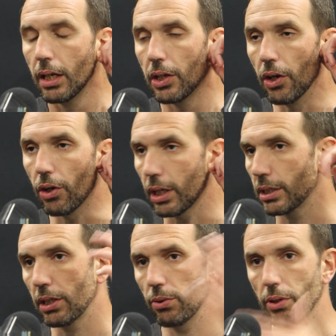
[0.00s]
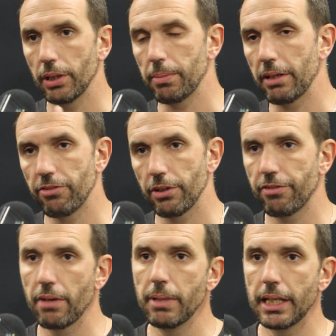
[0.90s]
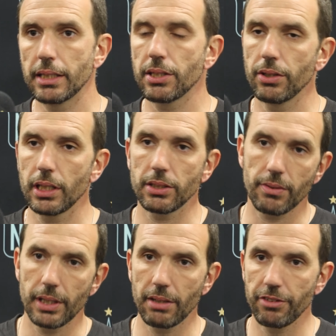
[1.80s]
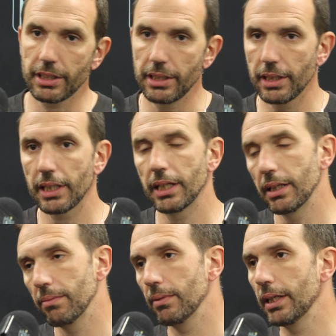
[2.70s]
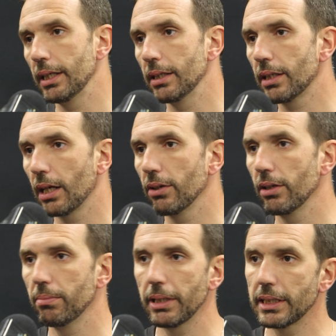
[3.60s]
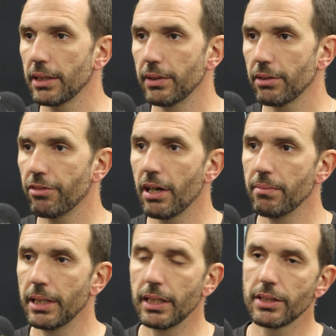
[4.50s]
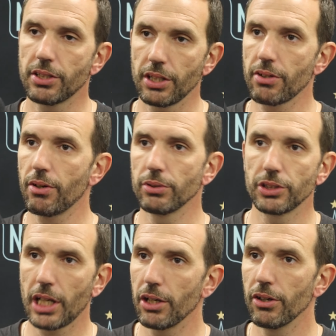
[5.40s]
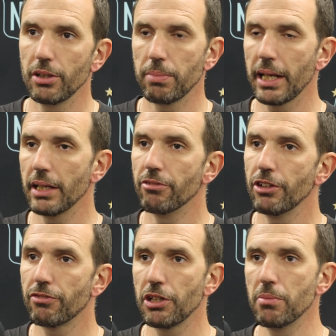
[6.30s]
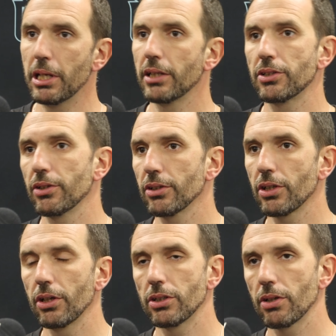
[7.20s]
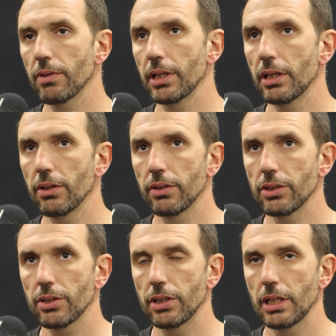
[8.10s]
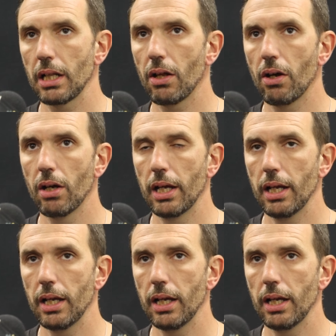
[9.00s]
you know, he could only play 45 minutes, so that's already affecting the game. Lin can only play 75 minutes. Rose can only play 15 minutes, you know, so it's already conditioning a lot.